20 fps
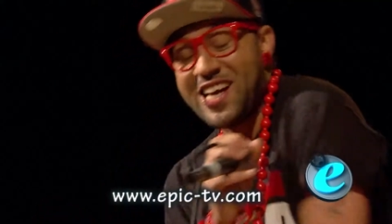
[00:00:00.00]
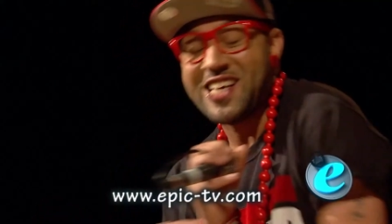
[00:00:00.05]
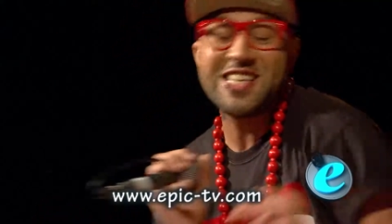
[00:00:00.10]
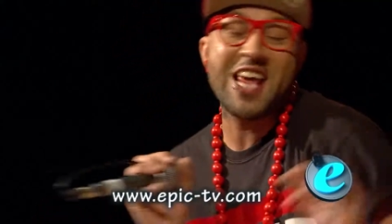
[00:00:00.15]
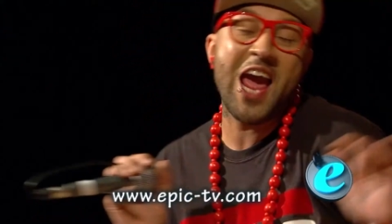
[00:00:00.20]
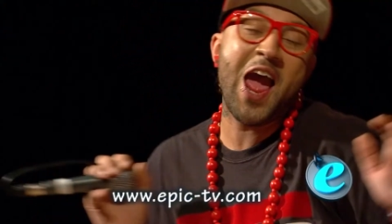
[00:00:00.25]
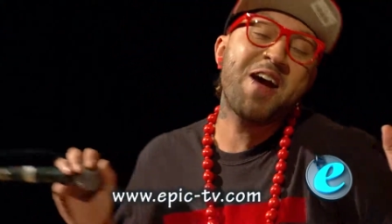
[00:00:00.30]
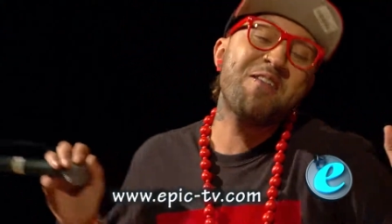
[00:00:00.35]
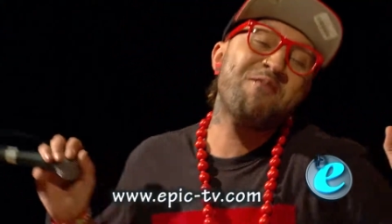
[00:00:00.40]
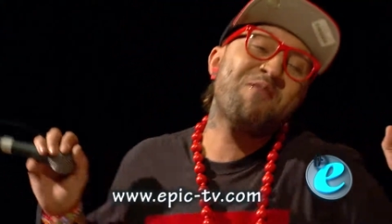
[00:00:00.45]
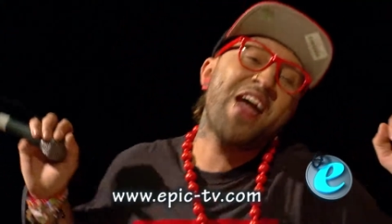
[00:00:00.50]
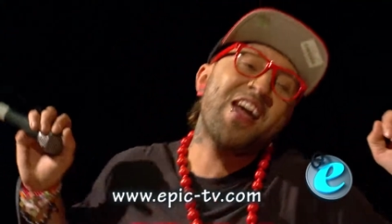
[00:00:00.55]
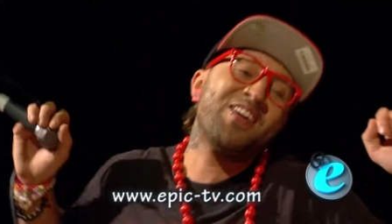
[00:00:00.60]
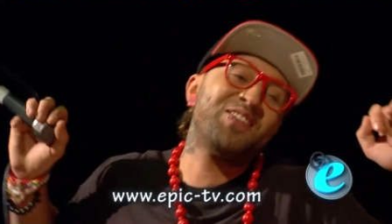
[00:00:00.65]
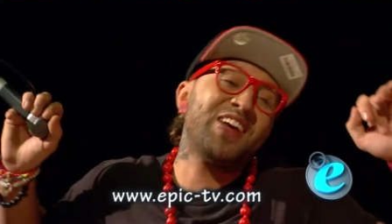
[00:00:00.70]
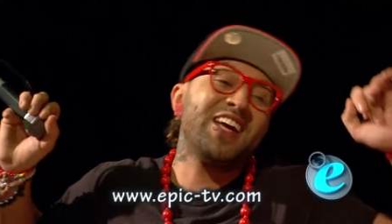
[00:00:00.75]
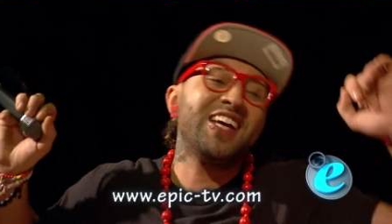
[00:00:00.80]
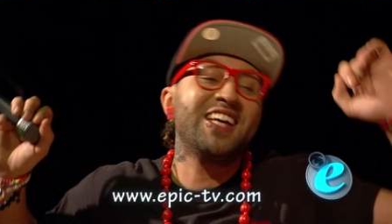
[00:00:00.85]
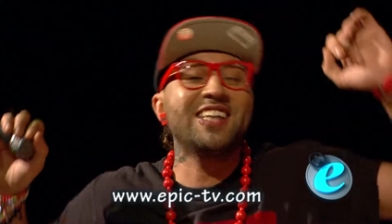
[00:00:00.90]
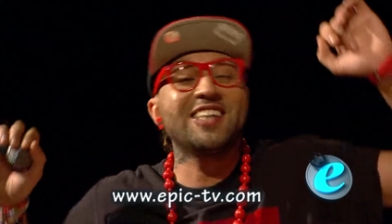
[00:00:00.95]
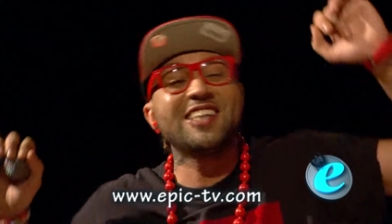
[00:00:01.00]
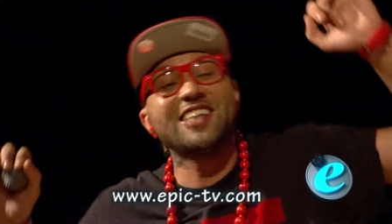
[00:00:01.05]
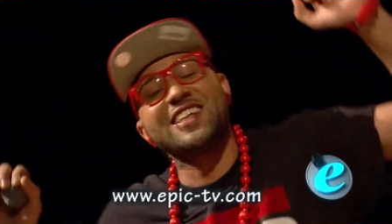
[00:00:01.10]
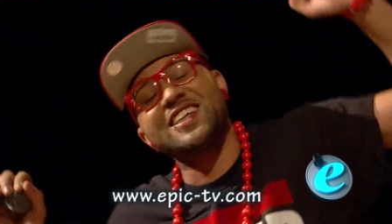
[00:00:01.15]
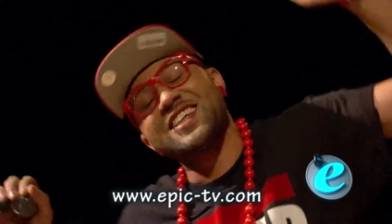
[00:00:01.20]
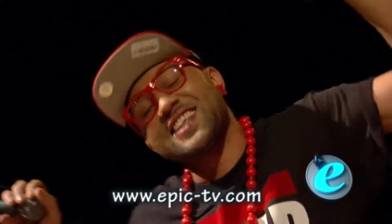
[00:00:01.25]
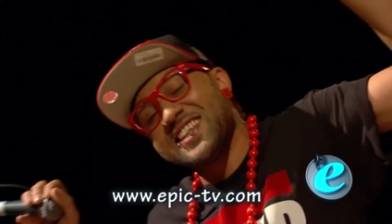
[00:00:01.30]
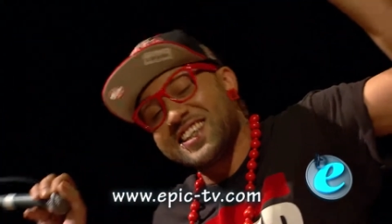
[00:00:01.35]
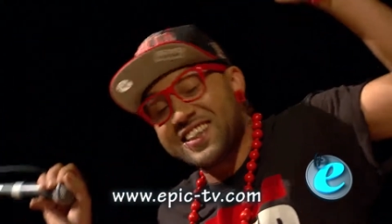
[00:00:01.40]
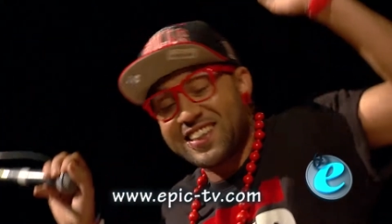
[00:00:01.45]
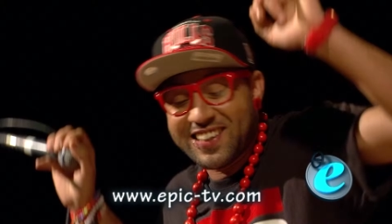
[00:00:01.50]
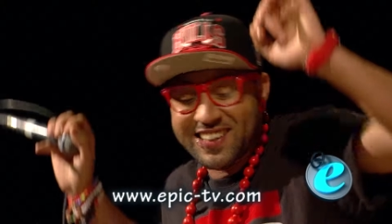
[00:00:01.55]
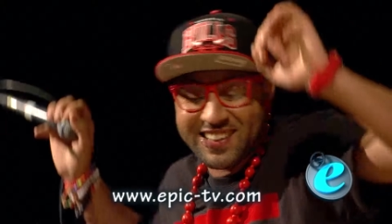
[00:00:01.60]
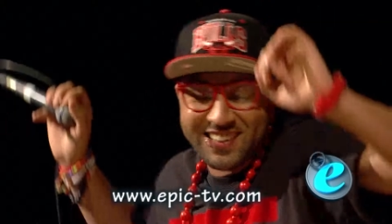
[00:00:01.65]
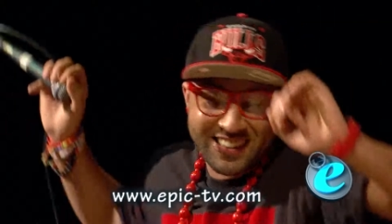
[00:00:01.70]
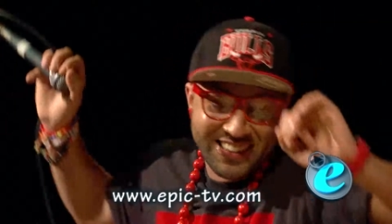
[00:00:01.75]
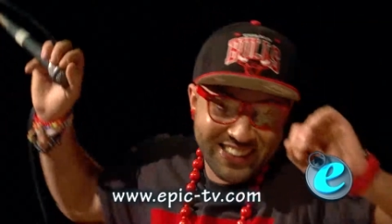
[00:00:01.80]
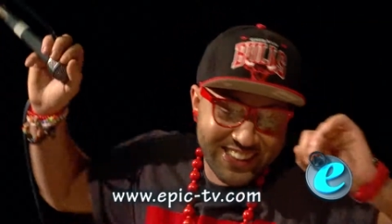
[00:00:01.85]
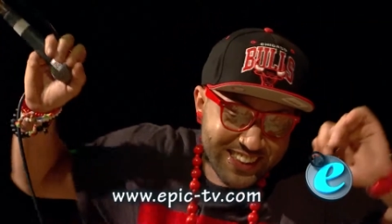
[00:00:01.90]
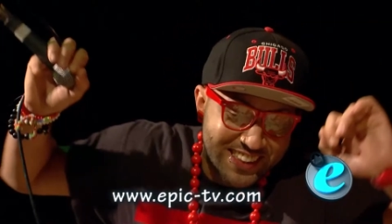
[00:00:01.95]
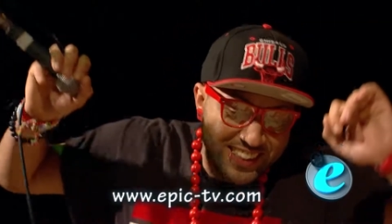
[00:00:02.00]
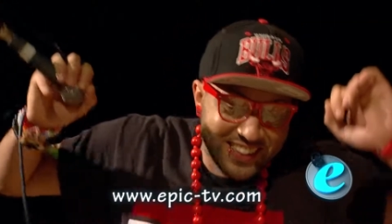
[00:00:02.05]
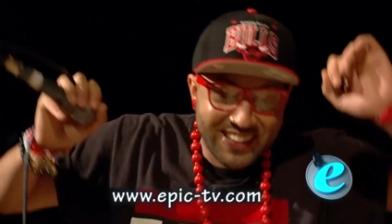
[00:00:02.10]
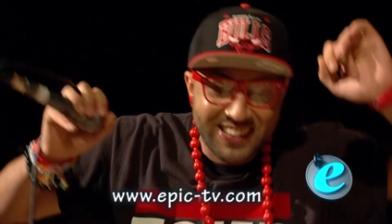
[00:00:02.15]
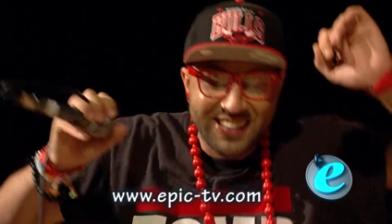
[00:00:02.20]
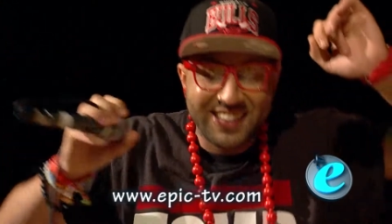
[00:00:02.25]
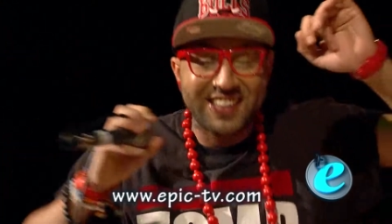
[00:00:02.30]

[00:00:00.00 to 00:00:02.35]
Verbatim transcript: yeah baby, 'cause I got a lot.